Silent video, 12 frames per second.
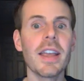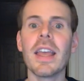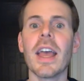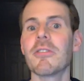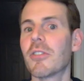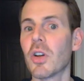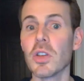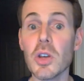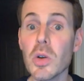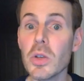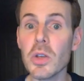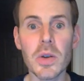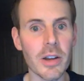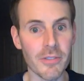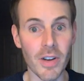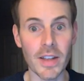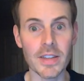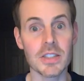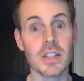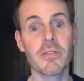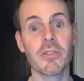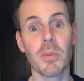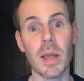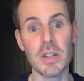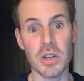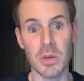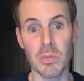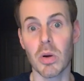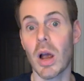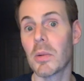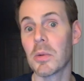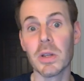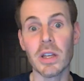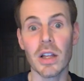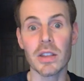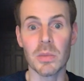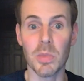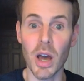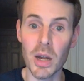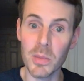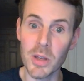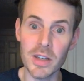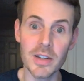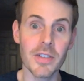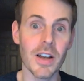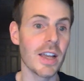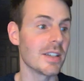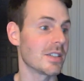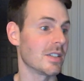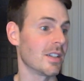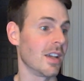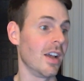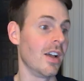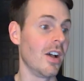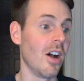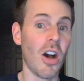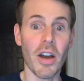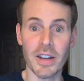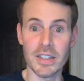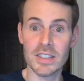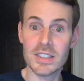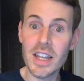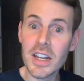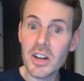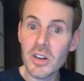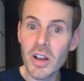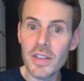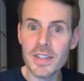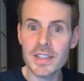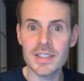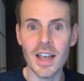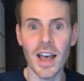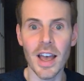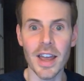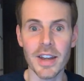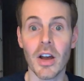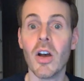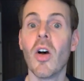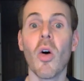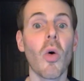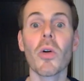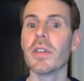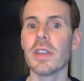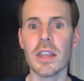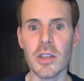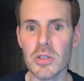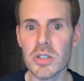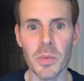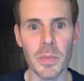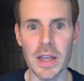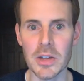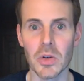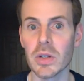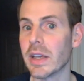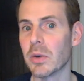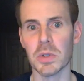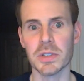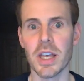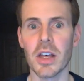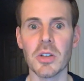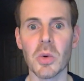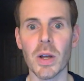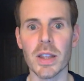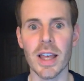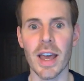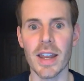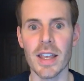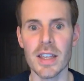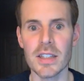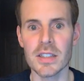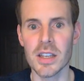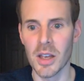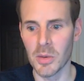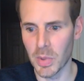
Again, for you, you can find this information probably on the bottom of the device, on a sticker on the side, or in the user manual, it will tell you what that is.